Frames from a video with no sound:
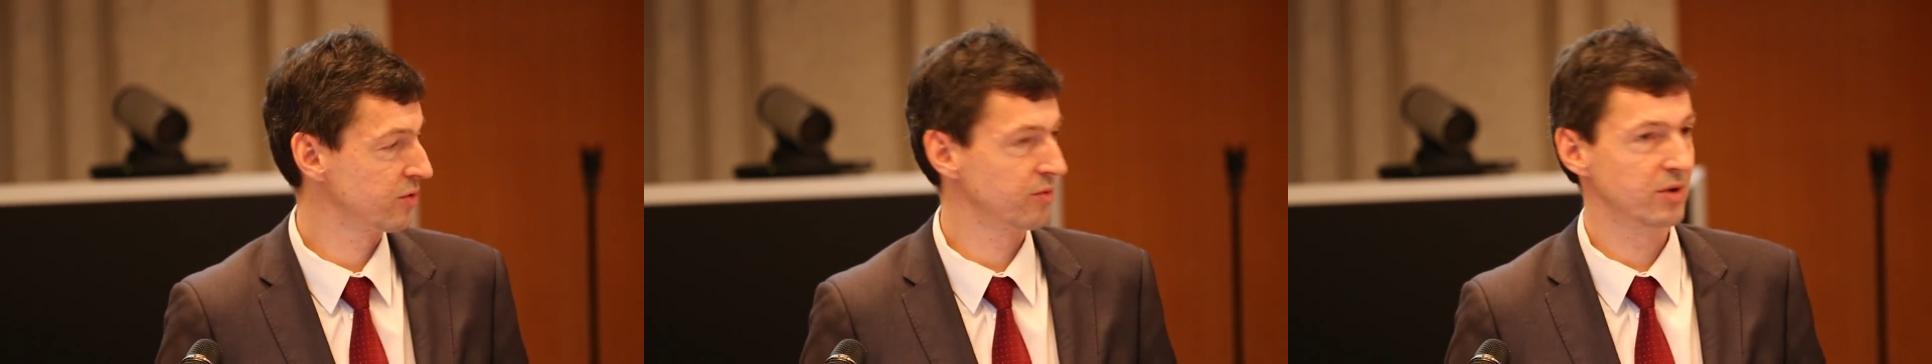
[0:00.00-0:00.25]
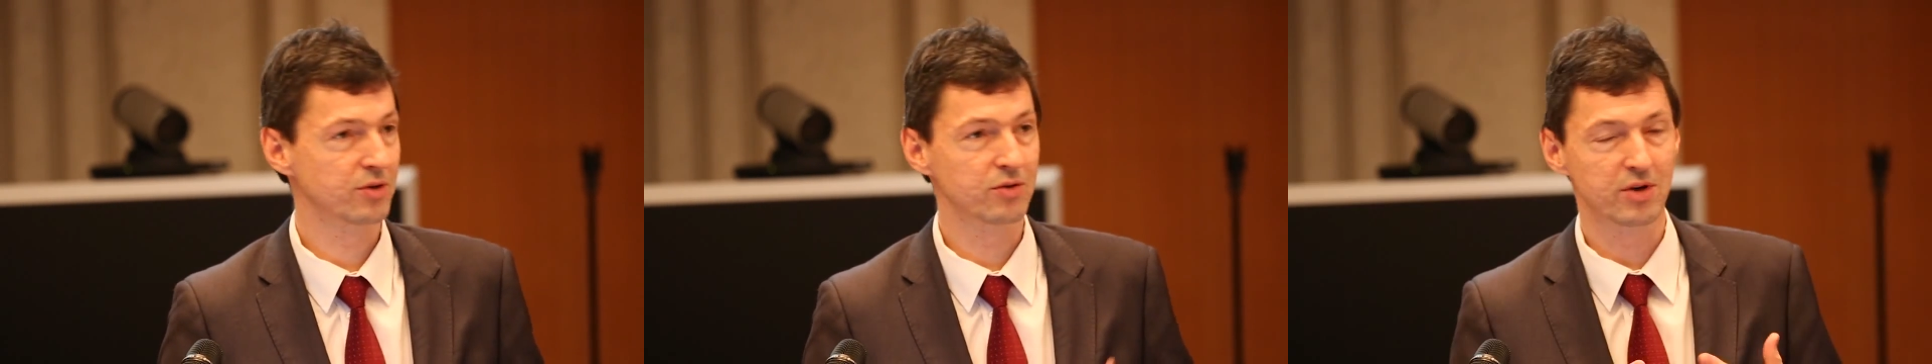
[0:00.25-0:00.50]
so
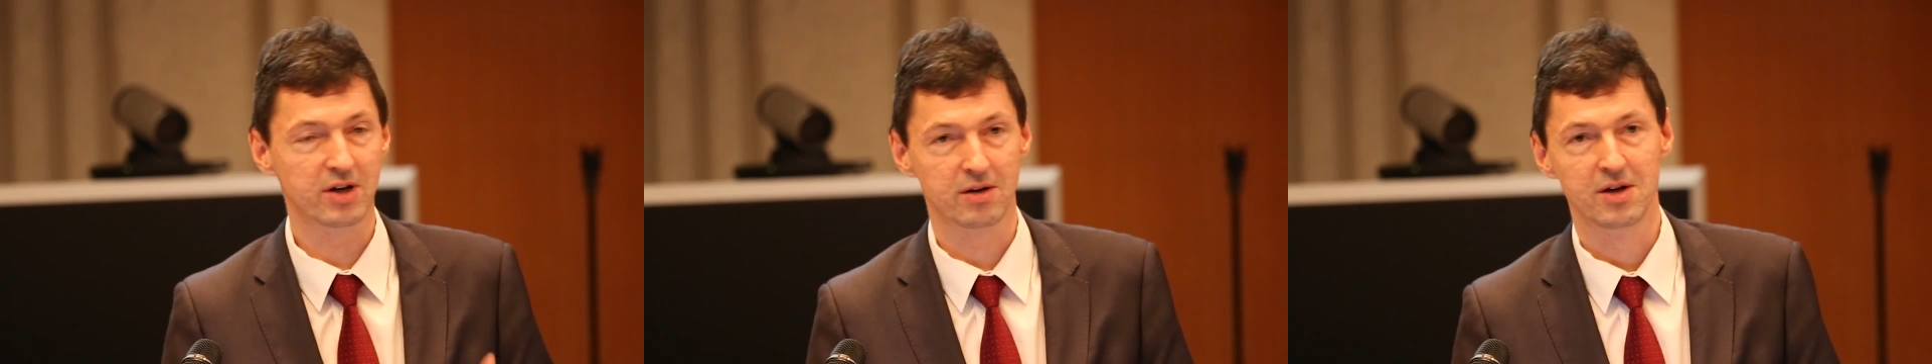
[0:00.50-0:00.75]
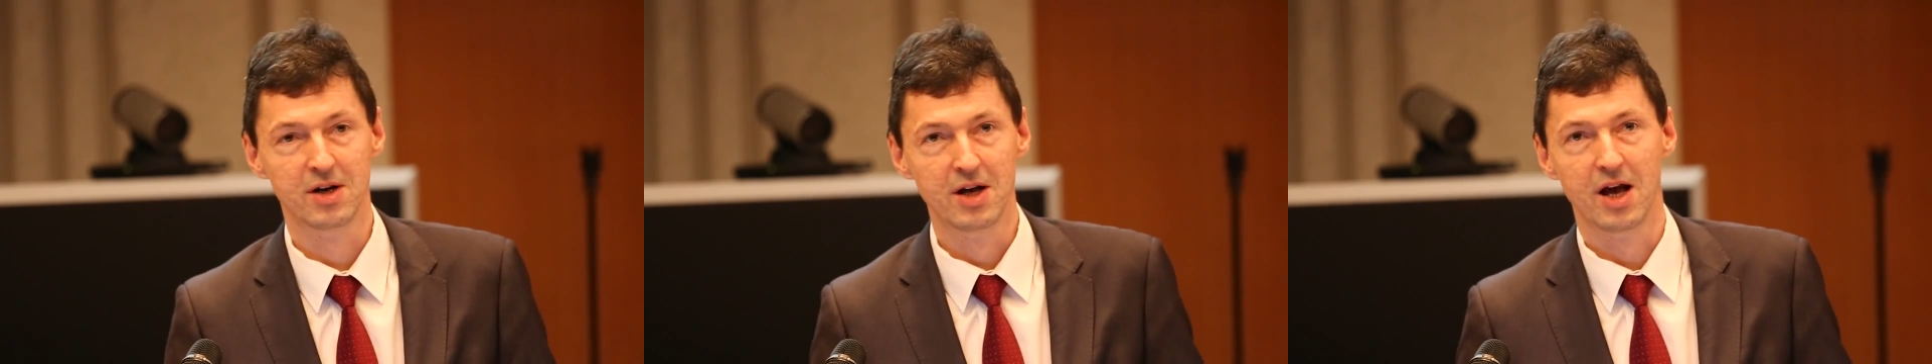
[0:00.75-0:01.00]
they do
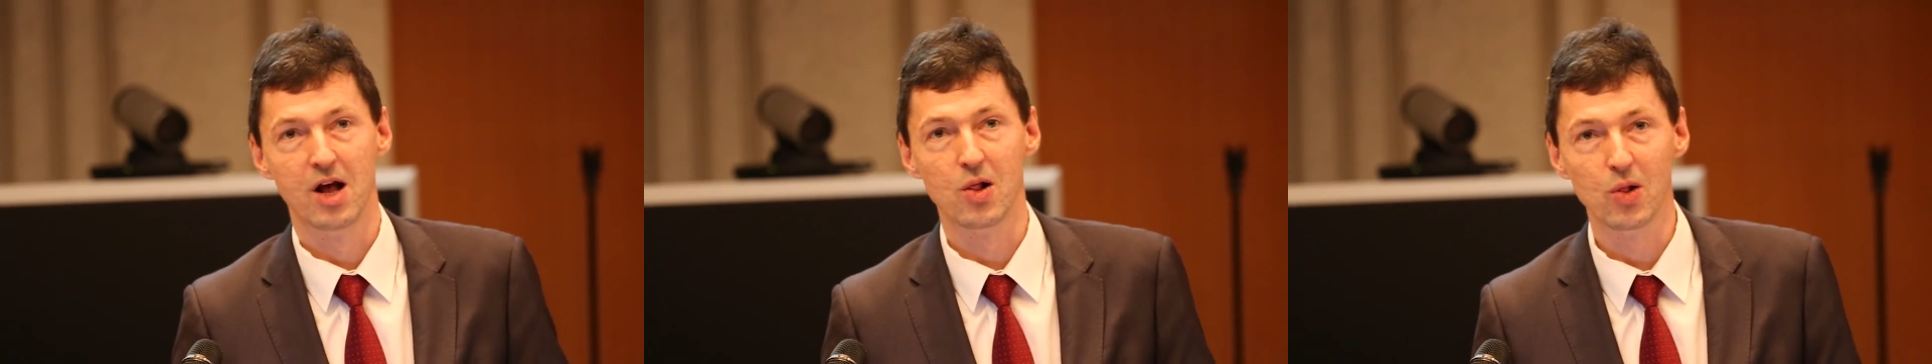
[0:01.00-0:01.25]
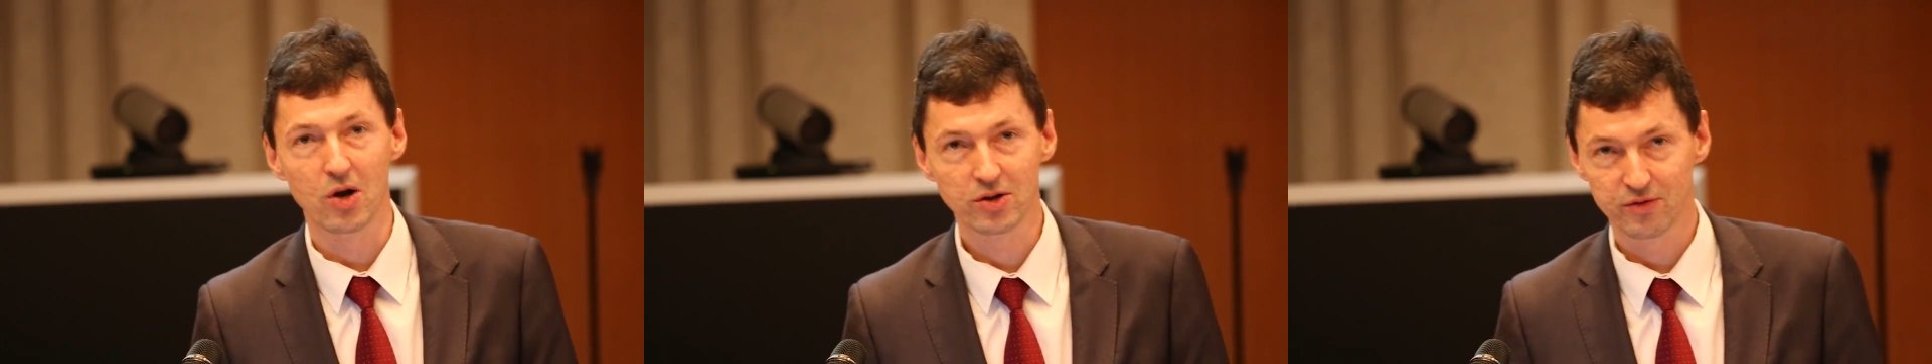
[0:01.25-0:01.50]
a
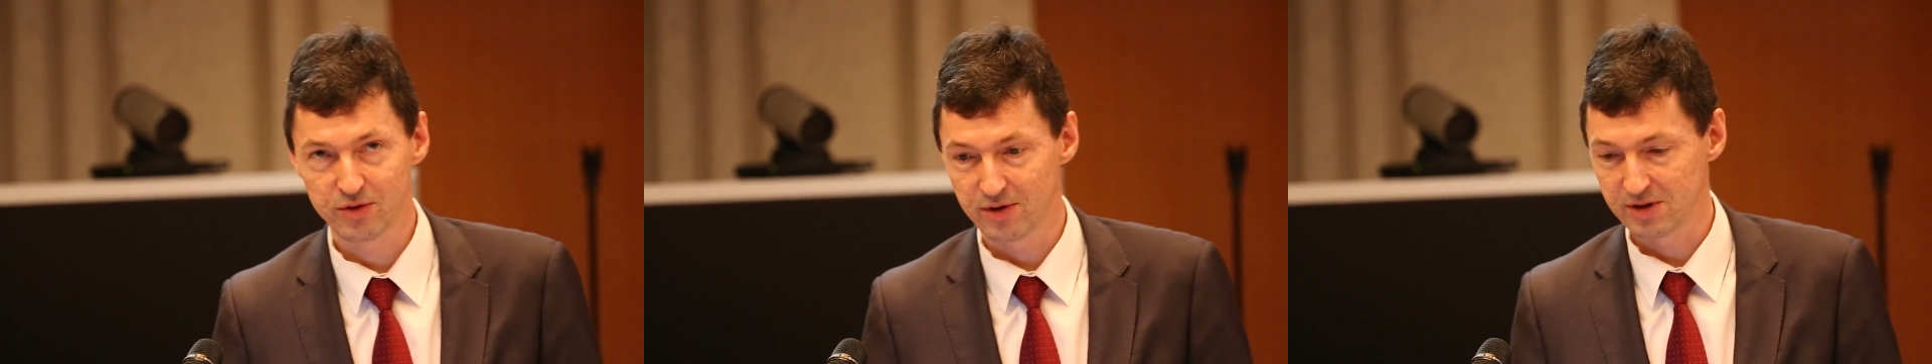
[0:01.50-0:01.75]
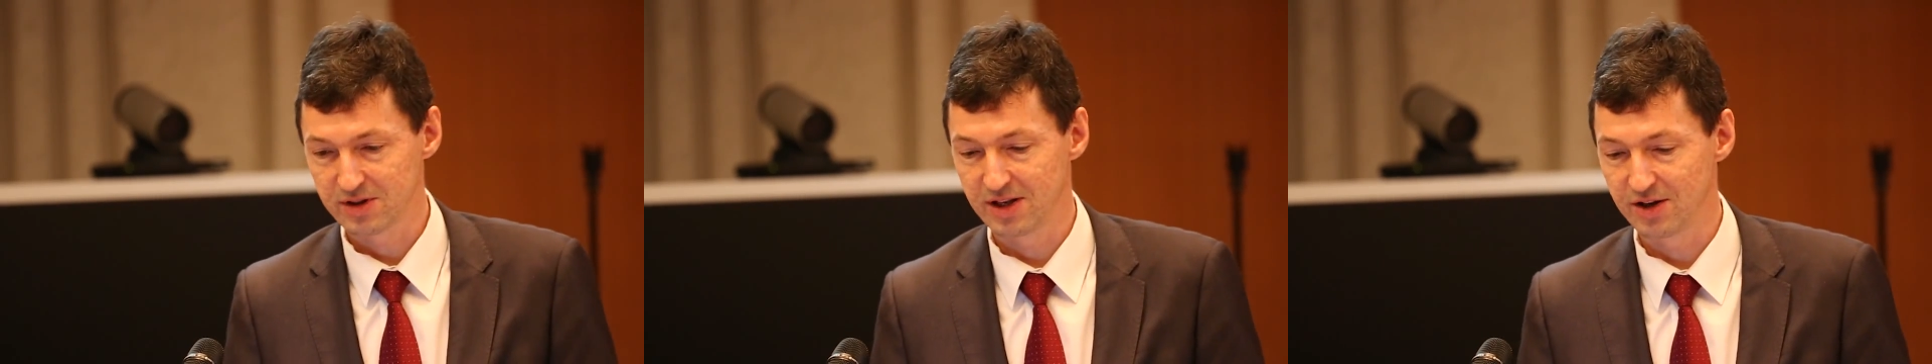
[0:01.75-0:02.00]
lot of
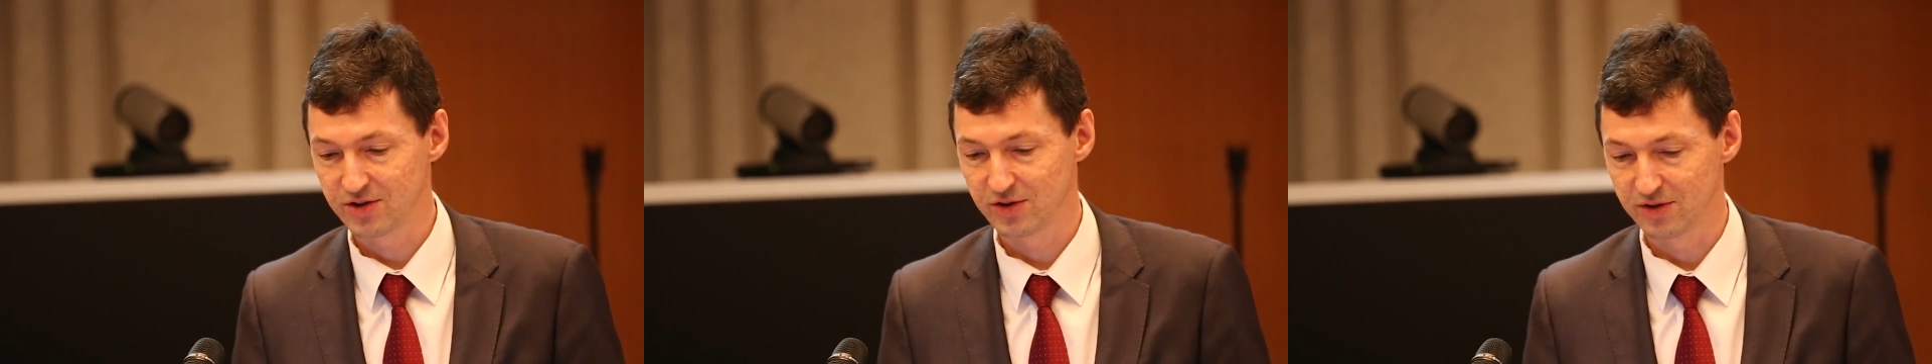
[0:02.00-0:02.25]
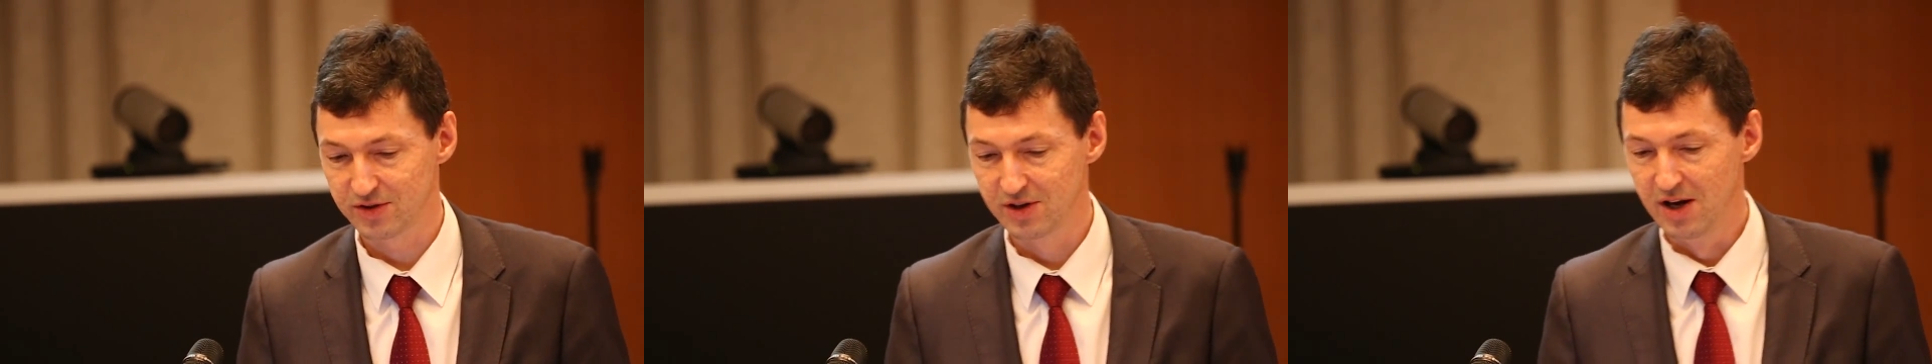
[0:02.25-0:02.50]

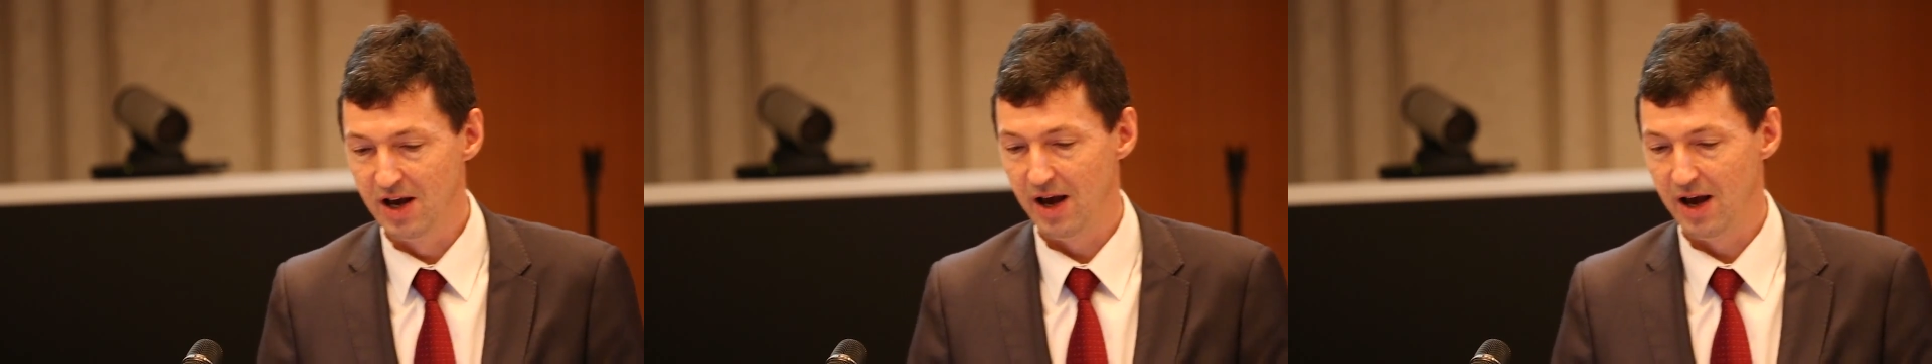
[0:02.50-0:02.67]
translations.